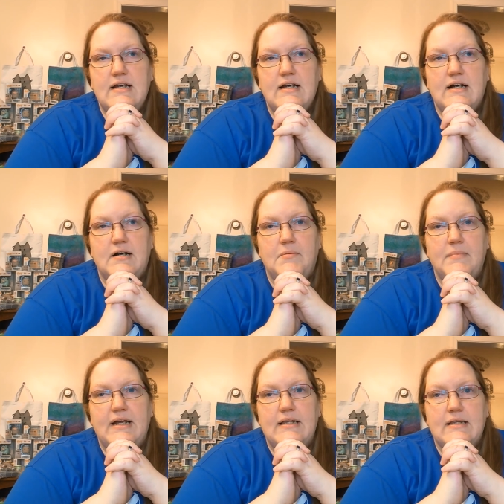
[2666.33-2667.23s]
Um,
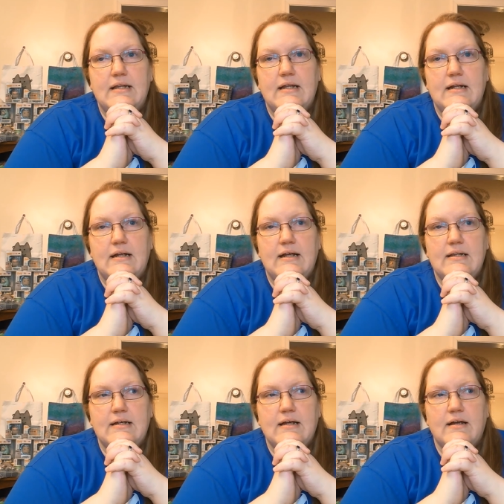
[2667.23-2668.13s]
and then I
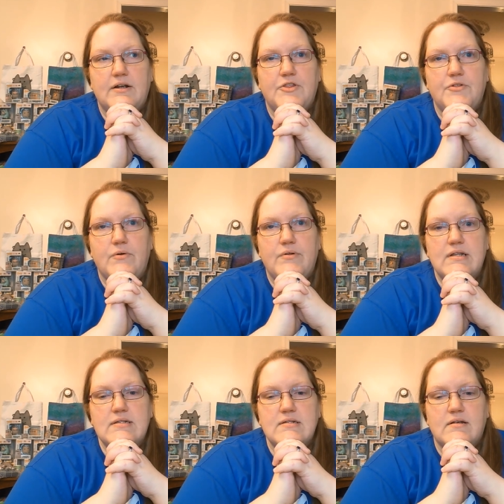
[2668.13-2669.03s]
think I got a third
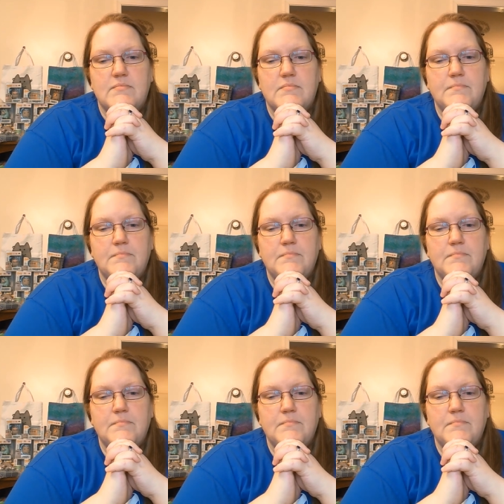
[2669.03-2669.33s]
that's um,